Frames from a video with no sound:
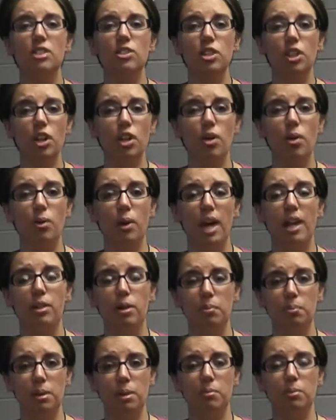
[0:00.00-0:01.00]
to know other
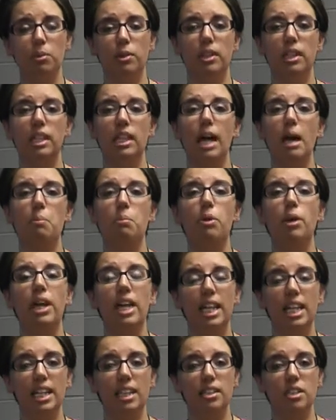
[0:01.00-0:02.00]
people in the library
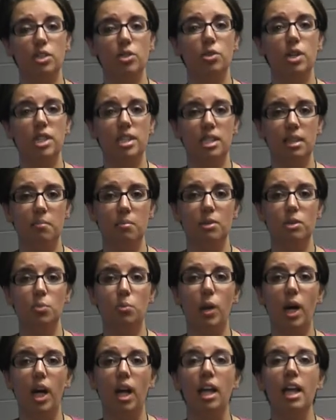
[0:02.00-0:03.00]
and get to trust them as
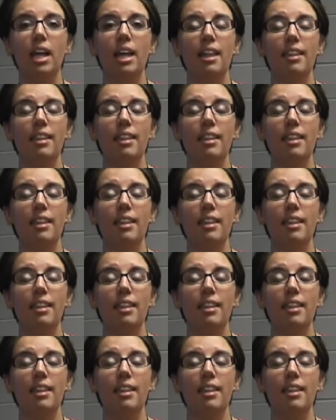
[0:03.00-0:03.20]
well.